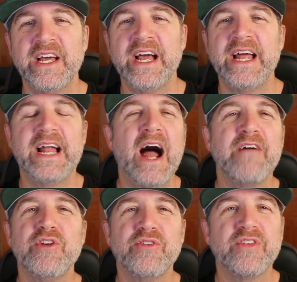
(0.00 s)
Now,
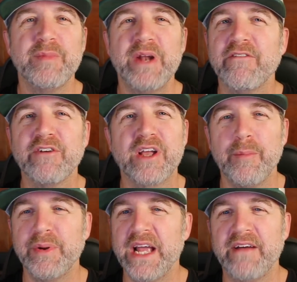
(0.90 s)
I've used them at every
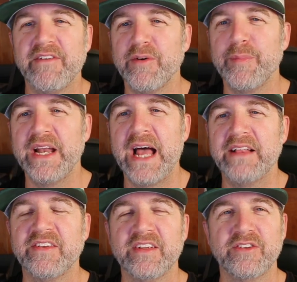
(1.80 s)
company I've ever been at
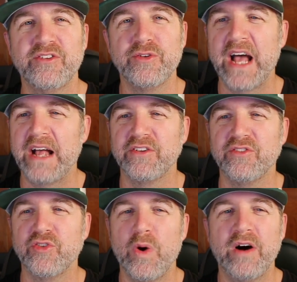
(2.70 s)
since
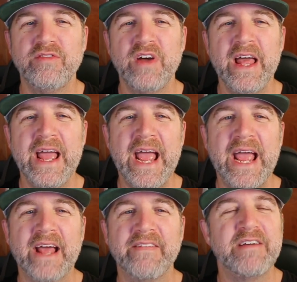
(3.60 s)
2012,
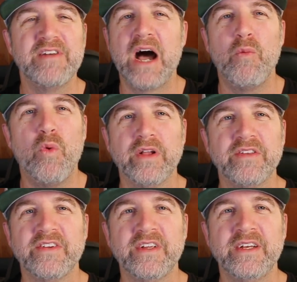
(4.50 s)
and they've not
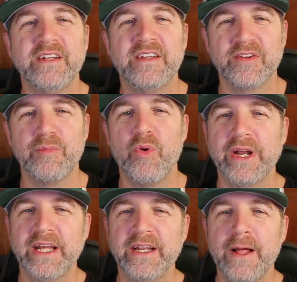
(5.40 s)
once
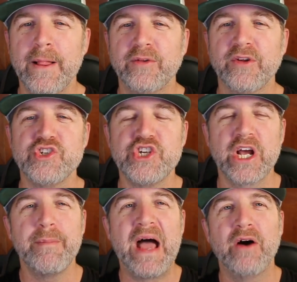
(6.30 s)
disappointed. So check
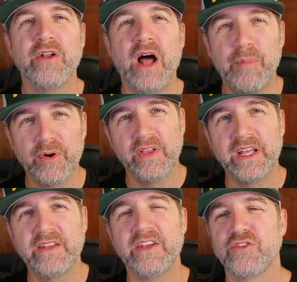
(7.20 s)
them out. I'll put a
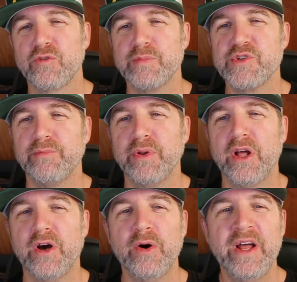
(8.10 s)
link in the description
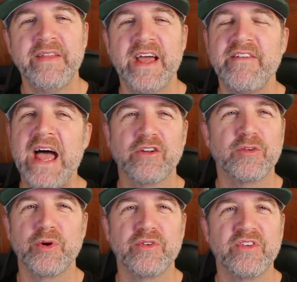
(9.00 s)
below. They have
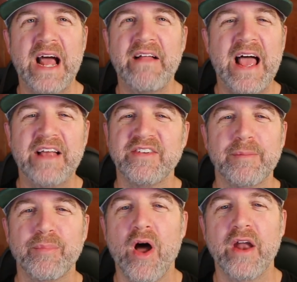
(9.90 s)
experts in
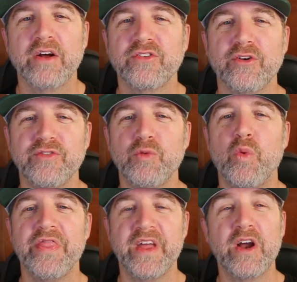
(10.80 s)
Atlassian products. So if you
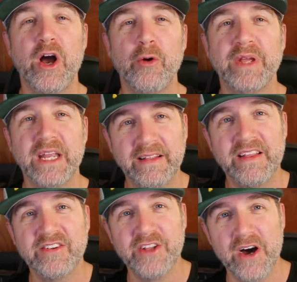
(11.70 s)
want their help getting
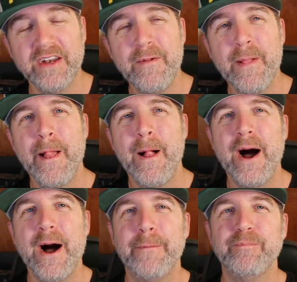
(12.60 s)
this done,
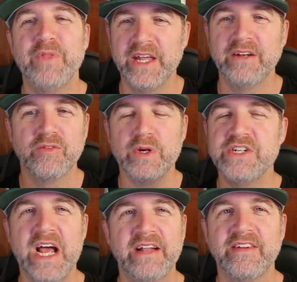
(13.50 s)
um, then
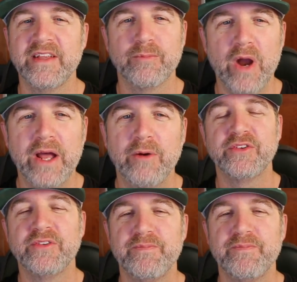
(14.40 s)
reach out to them right away.